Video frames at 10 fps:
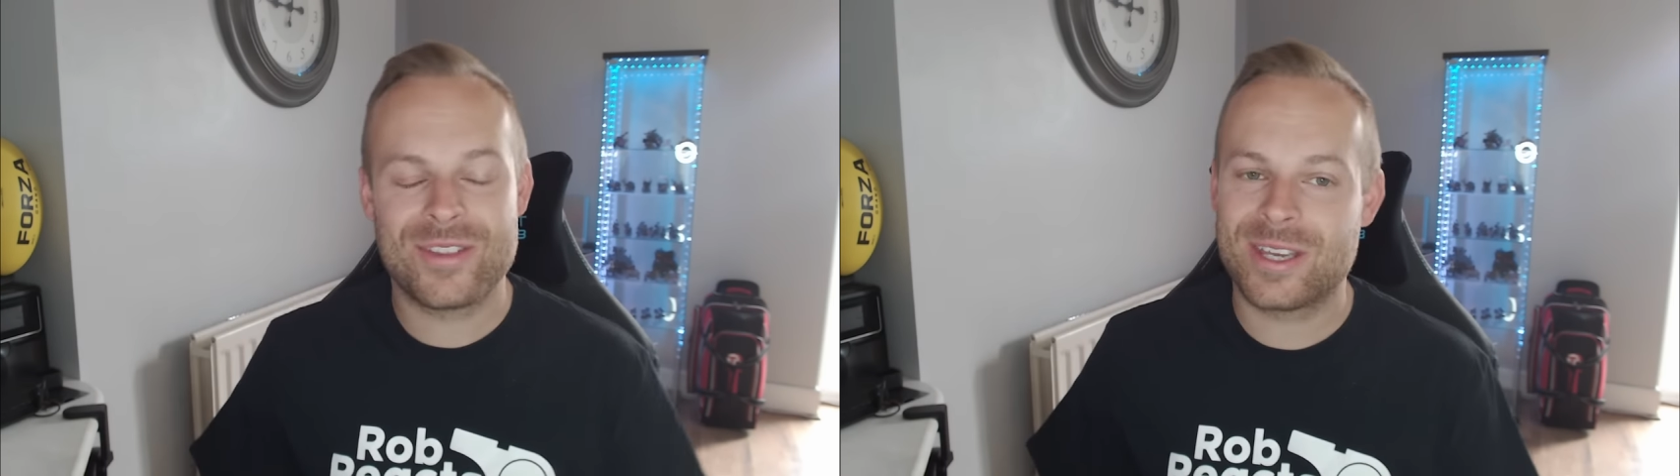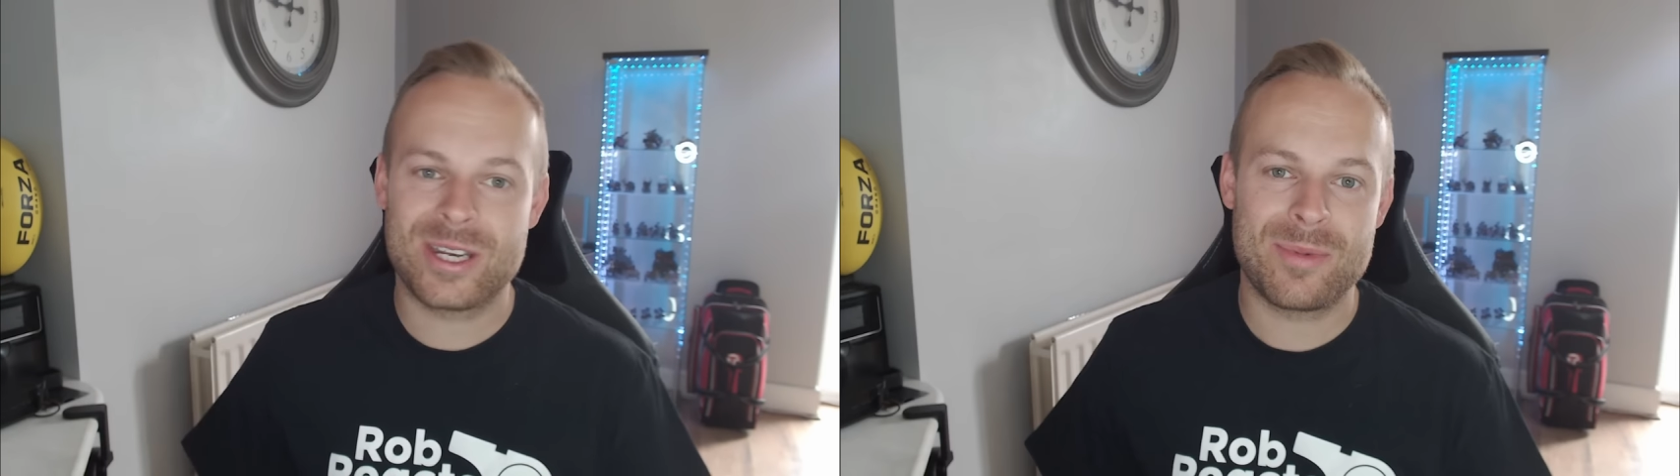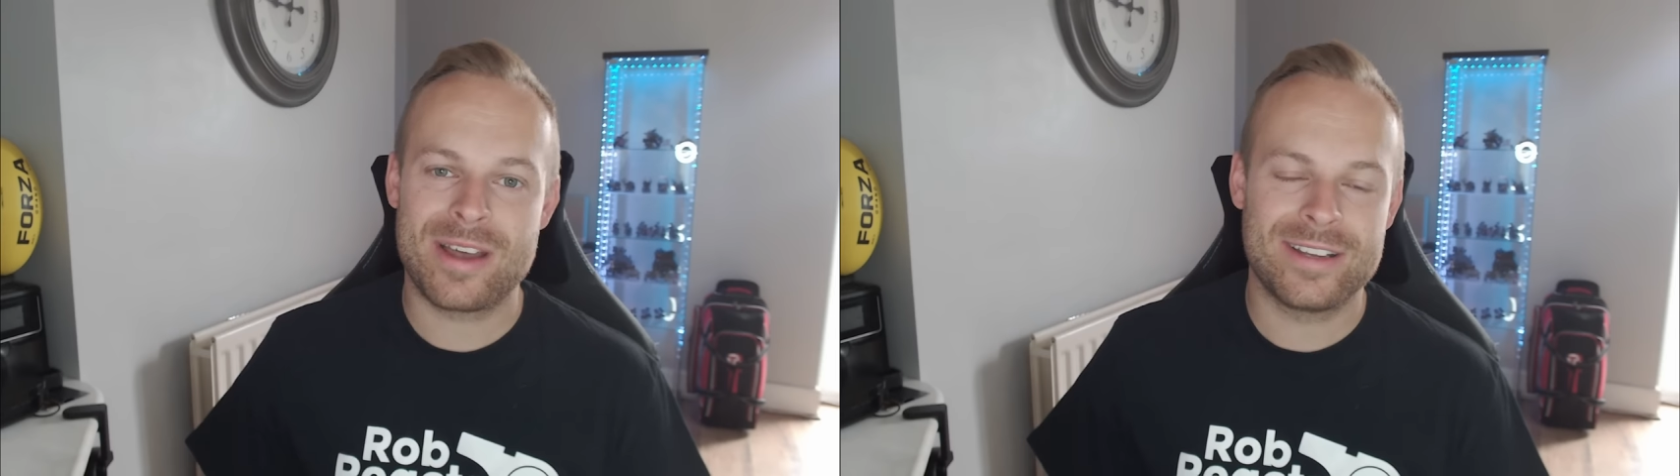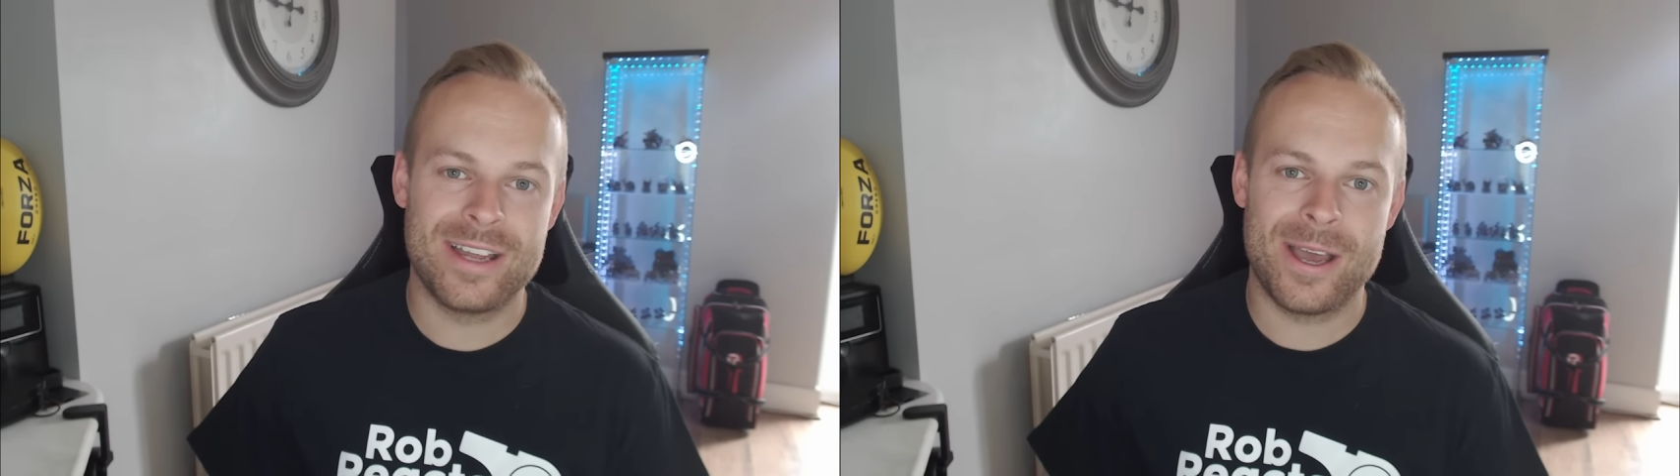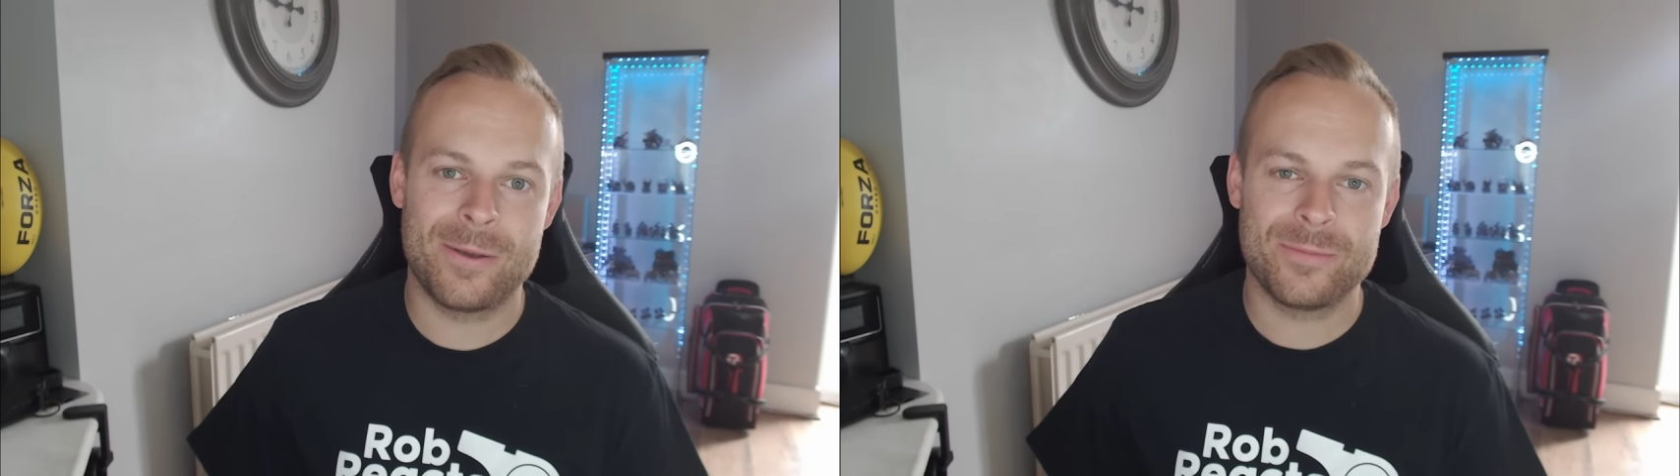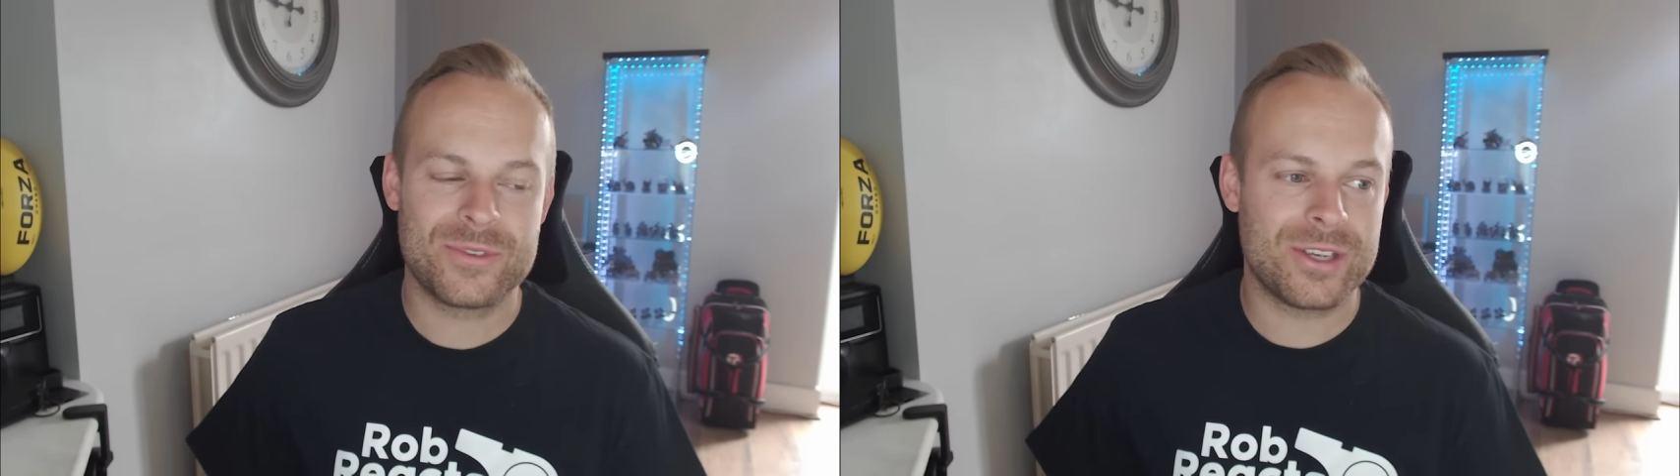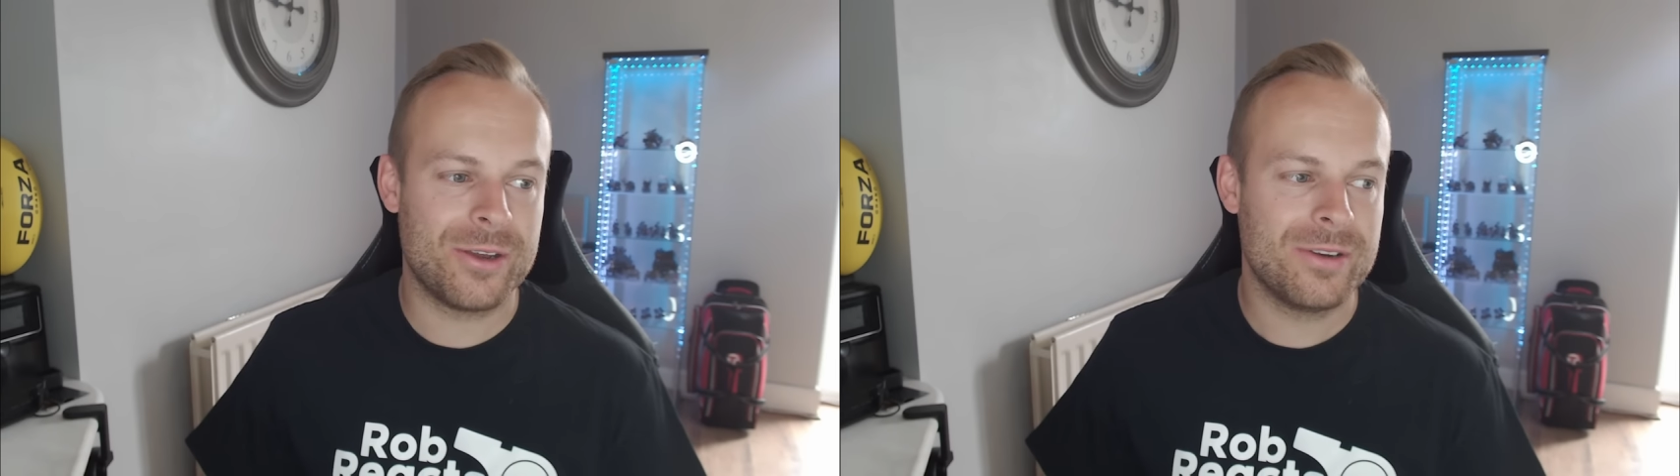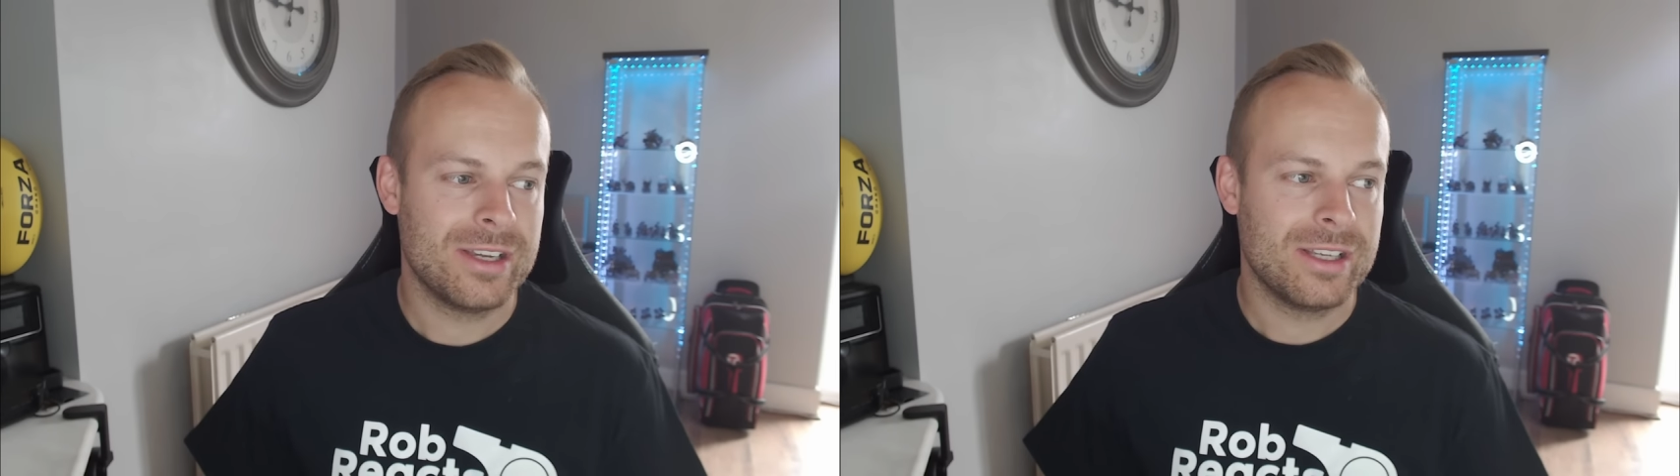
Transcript: thinking about it now. So,